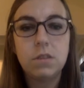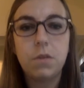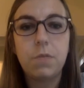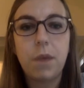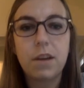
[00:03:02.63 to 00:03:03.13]
zone
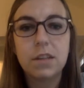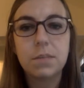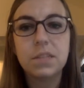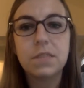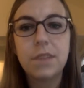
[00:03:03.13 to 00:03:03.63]
of
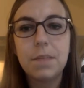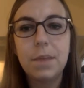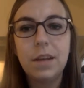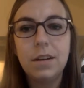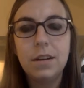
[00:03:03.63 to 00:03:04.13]
proximal
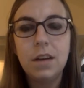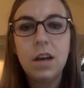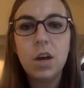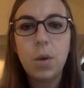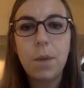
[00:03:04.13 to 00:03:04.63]
development.
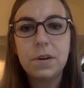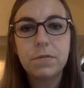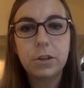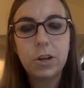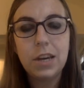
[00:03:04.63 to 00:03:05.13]

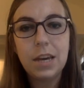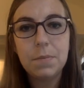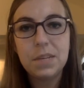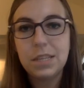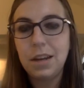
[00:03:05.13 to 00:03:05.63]
Cooperative learning can
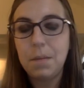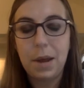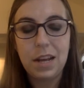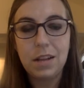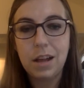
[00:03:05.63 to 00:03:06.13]
be seen in
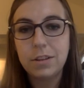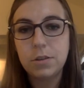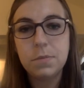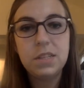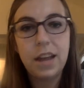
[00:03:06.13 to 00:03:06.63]
many
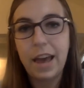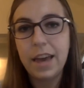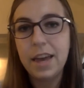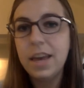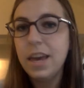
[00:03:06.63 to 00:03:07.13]
classrooms
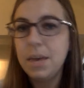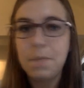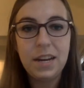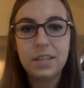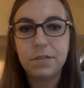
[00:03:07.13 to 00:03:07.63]
today in
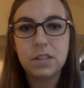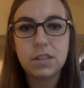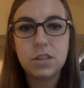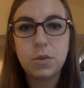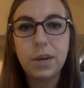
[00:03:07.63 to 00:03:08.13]
many different
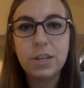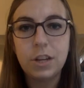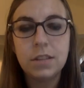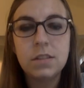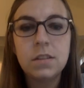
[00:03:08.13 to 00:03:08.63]

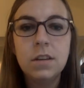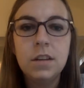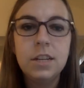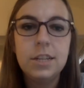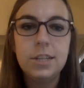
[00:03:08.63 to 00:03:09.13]
situations.
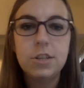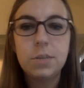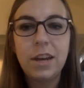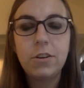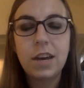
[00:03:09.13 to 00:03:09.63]
Teachers
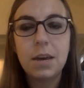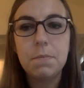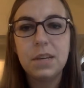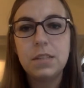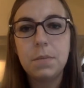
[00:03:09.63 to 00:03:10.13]
might create
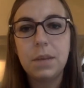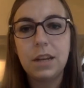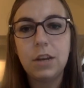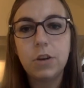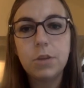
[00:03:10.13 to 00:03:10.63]
mixed
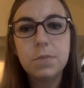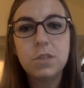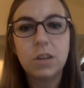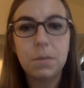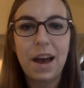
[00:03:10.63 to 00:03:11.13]
ability groups
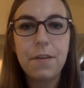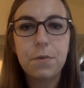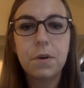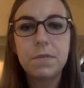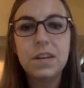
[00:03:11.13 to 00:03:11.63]
during math
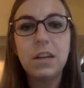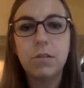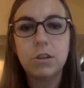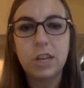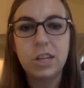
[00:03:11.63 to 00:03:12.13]
or reading
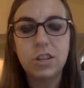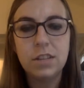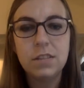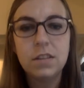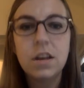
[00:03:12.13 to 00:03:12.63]

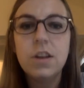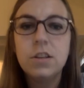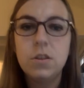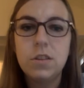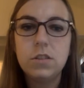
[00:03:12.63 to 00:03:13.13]
rotations
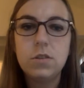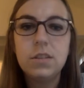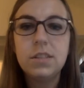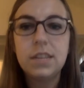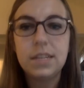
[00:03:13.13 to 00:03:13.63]
so that
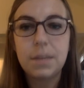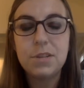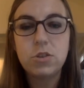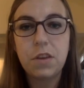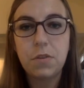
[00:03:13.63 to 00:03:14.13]
students can
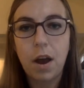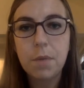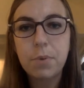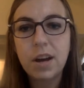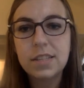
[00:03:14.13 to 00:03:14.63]
demonstrate
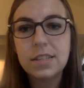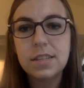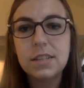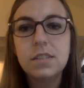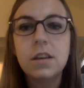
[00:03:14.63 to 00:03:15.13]
thought
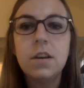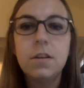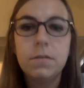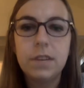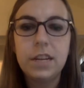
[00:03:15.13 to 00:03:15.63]
processes,
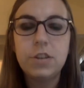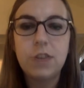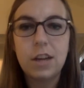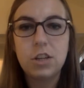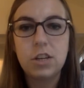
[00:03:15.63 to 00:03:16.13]
reading
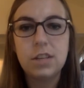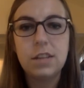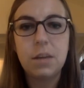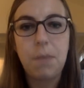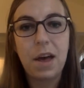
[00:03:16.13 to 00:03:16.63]
strategies,
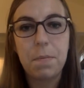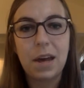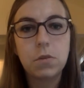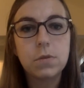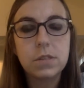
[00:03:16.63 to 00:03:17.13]
and
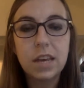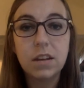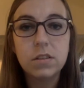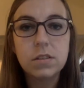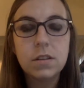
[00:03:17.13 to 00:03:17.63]
mathematical
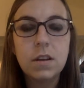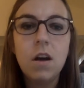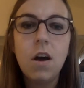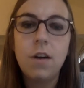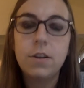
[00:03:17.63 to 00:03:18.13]
skills.
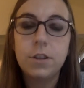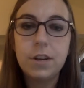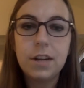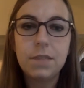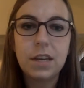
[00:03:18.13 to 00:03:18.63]

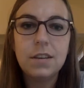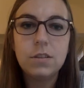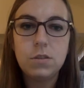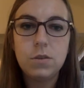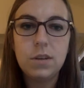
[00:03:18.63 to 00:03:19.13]
Alternatively,
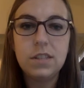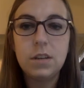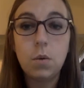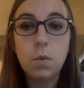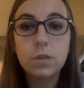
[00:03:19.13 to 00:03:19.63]
students
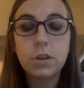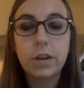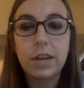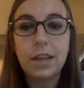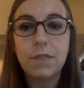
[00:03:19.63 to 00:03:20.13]
in older
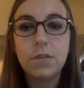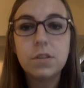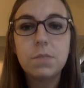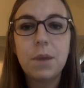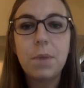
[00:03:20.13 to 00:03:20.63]
grade
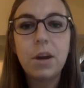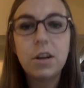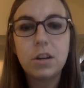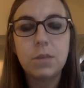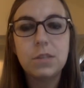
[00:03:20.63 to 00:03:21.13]
levels might
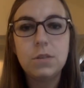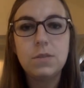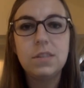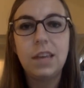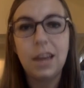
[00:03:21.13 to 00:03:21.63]
partner with
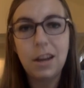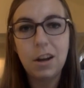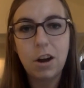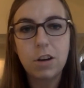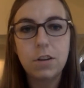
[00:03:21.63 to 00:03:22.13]
students in
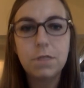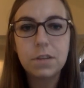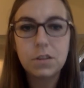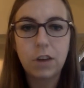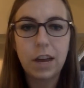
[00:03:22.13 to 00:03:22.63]
kindergarten or
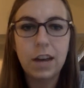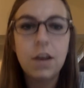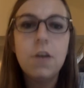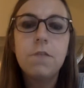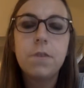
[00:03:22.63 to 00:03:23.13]
first grade
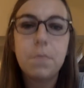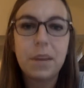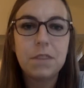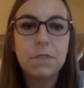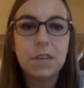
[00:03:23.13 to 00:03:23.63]
for
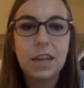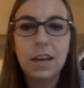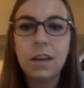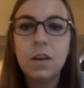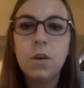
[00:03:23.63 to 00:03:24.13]
buddy
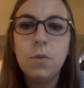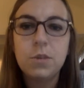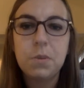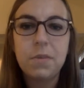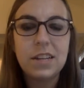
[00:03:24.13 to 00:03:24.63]
reading,
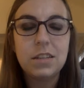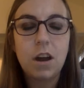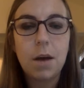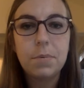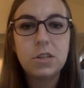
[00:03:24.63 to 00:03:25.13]
which provides an
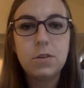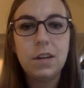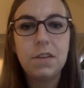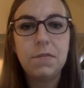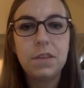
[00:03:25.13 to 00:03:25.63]

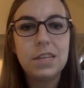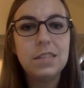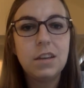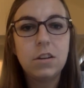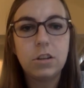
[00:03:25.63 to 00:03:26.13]
opportunity for these
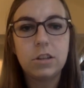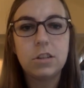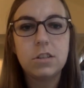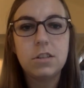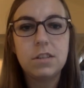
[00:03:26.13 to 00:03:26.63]
young
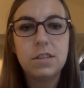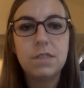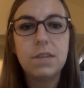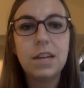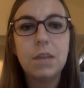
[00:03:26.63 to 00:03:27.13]
learners to see
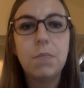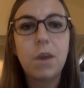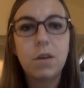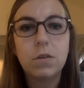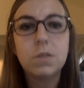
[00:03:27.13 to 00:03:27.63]
reading
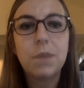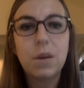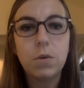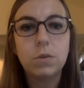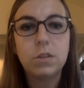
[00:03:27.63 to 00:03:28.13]
modeled by
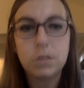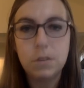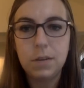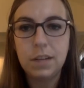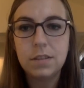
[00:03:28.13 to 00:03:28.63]
older
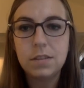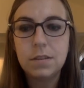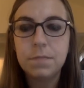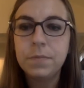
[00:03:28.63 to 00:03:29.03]
students.